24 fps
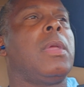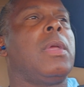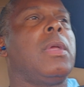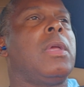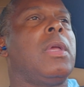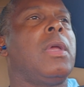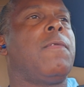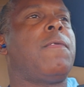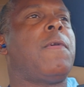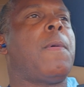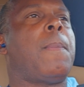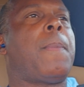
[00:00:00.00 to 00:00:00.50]

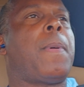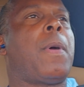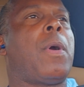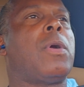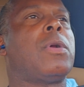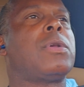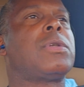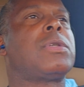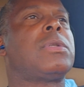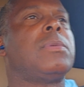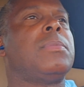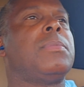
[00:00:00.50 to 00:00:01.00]
if a
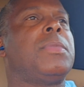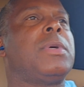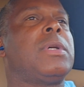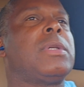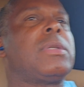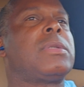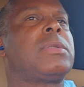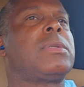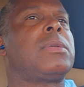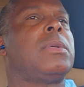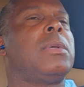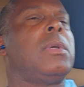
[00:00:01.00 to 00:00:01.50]
person
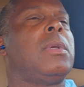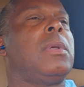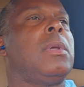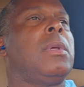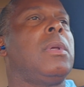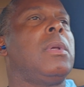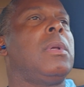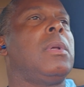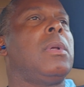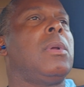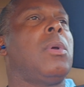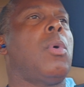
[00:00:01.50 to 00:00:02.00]
must
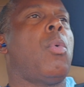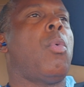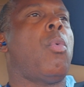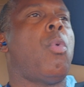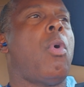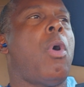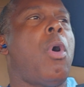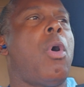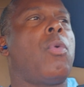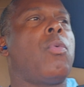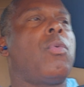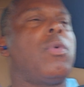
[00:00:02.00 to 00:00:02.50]

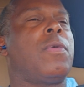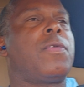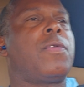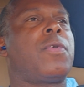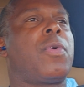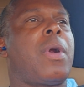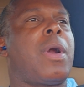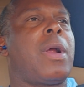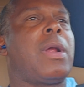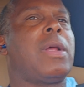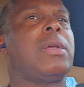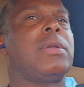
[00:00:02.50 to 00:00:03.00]
walk with
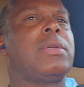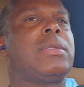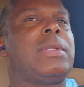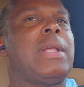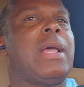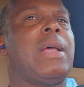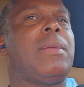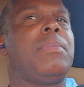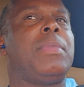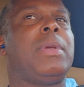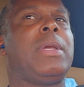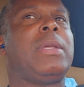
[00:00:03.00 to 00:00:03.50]
Christ,
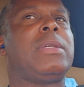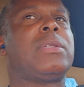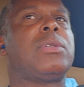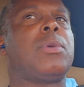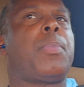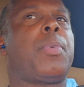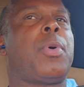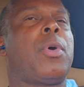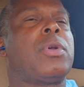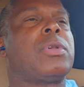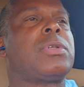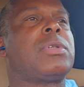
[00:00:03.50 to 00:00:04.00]
that means a
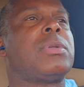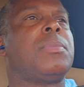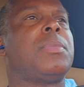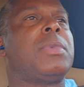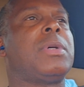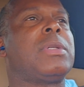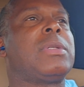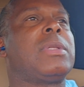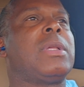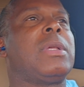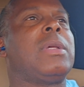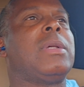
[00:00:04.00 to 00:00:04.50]
person
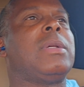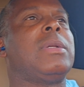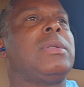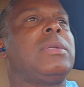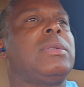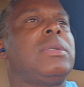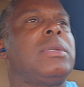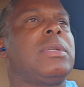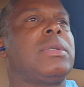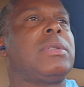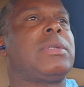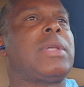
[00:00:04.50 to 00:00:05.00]
must
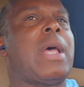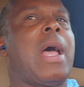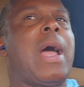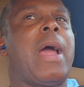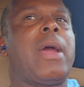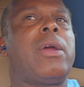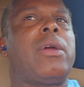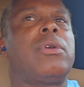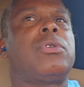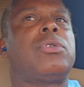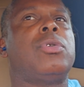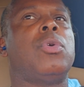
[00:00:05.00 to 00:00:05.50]

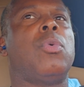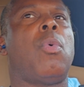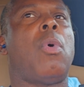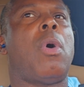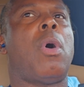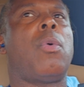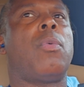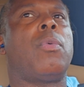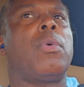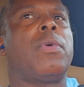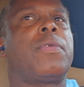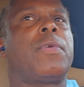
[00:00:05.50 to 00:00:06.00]
desire to
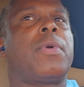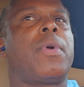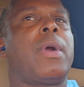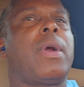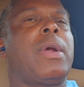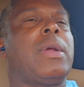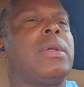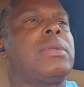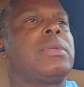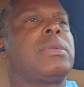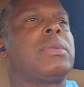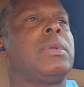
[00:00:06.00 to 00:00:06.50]
walk with
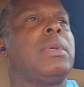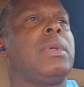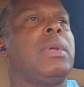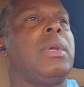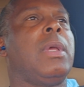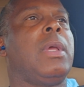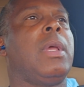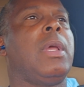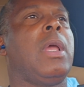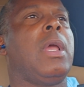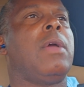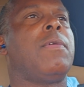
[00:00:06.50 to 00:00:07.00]
Christ.
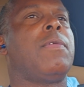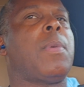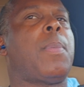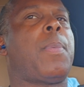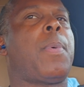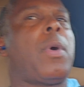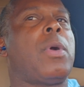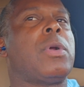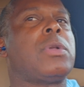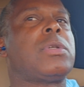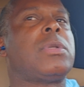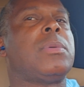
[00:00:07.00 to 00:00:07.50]
If a
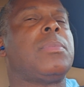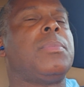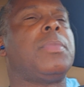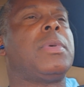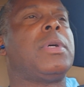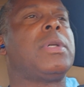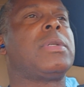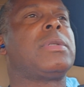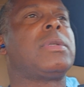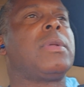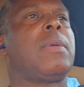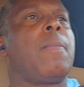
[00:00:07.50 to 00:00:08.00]
person
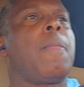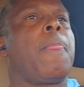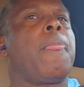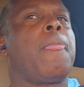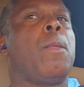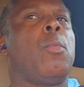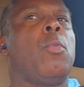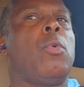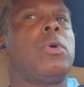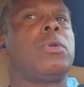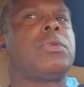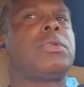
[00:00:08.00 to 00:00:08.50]
wants
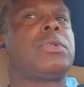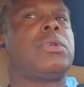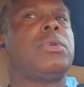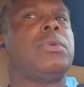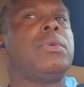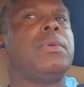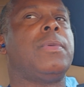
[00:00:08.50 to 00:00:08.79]
to